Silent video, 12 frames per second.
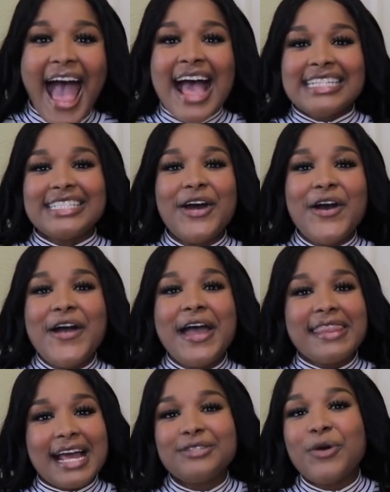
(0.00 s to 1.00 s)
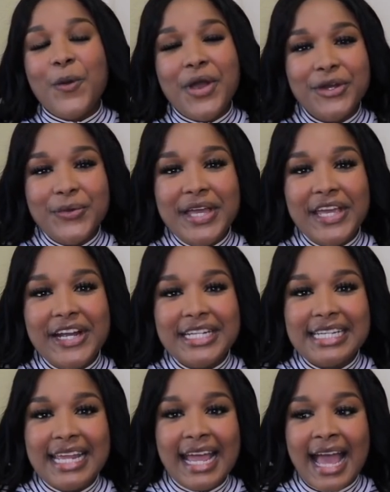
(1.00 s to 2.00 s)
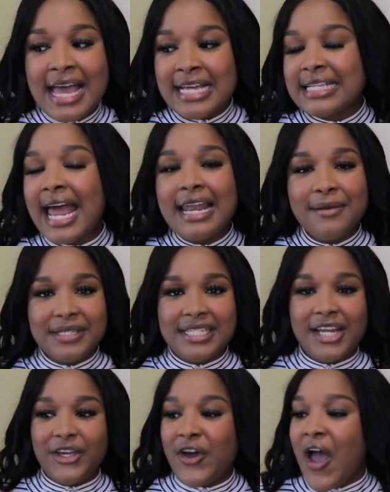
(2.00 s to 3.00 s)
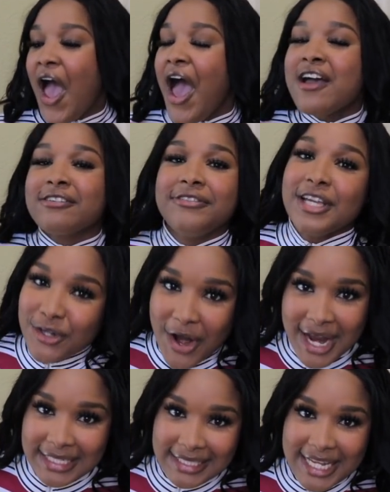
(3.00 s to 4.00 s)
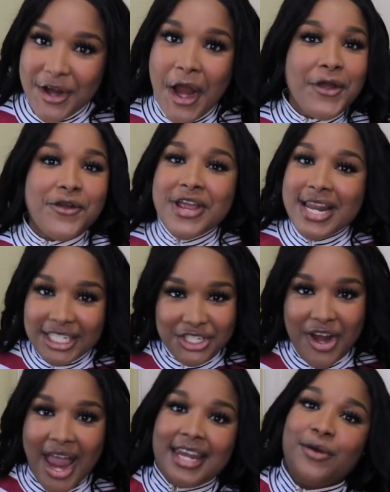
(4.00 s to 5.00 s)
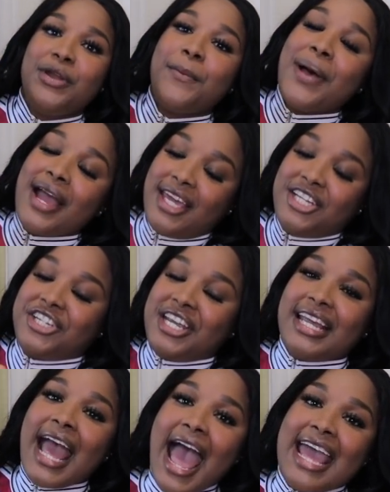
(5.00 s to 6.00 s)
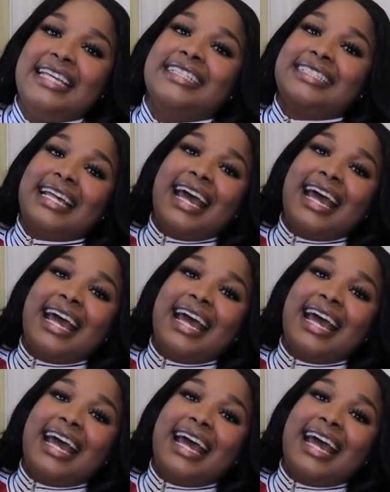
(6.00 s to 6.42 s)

So that's what we're doing here today, guys. And let me tell you, Victoria's Secret really tried it with the packaging, guys.